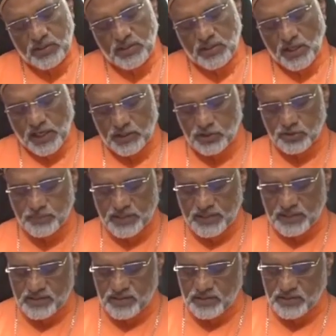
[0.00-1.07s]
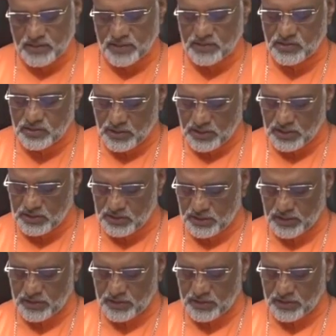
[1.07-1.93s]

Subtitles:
are to be considered seriously,